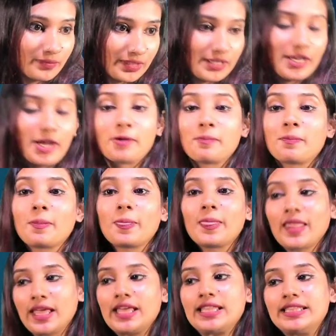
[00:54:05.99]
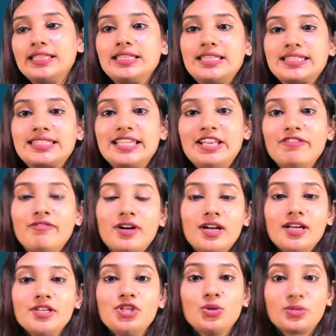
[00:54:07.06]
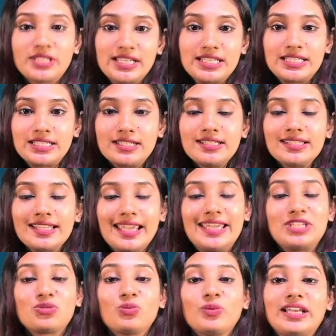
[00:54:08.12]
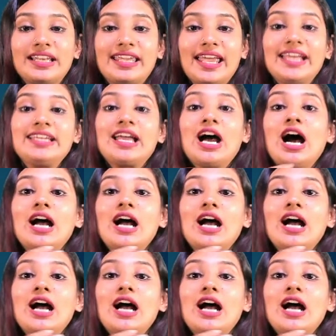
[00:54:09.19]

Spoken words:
Yeah, the silver utensils, it will get